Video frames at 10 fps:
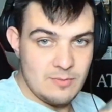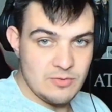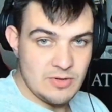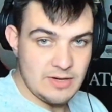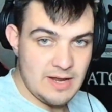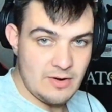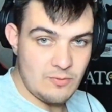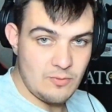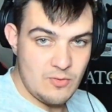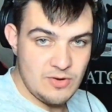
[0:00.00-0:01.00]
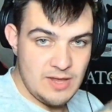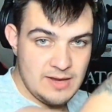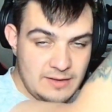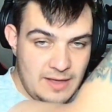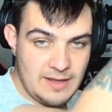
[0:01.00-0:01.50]
just going to kind of
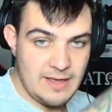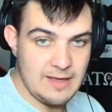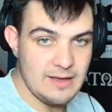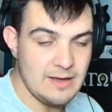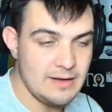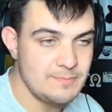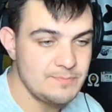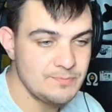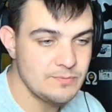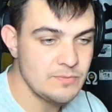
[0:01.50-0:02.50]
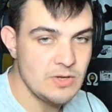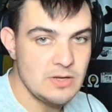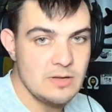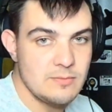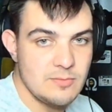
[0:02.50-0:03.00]
rotate like a,
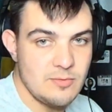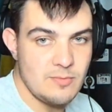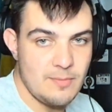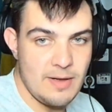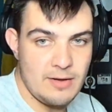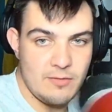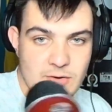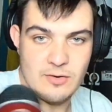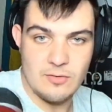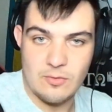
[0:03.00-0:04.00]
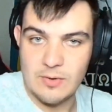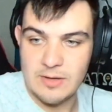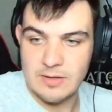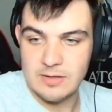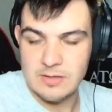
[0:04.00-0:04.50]
move my mic over here real quick.
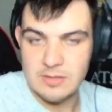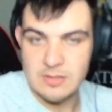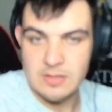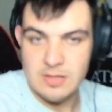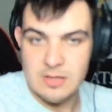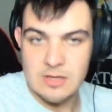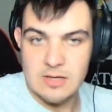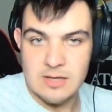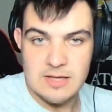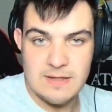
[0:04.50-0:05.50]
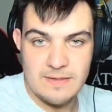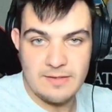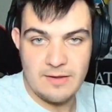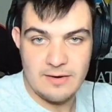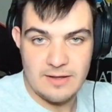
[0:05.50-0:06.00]
in this
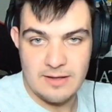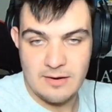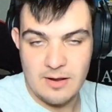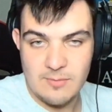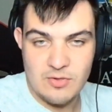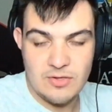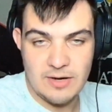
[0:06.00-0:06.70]
area here, I'm just gonna